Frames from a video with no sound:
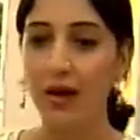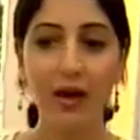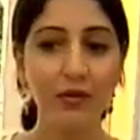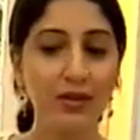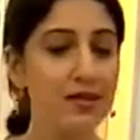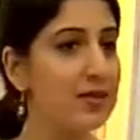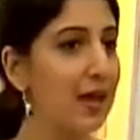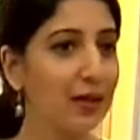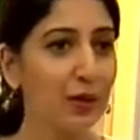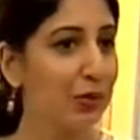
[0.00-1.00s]
How did the
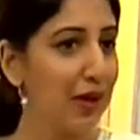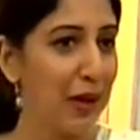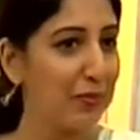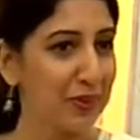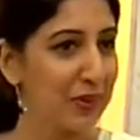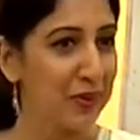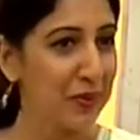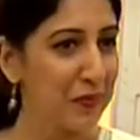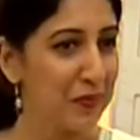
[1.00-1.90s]
cyclone happen?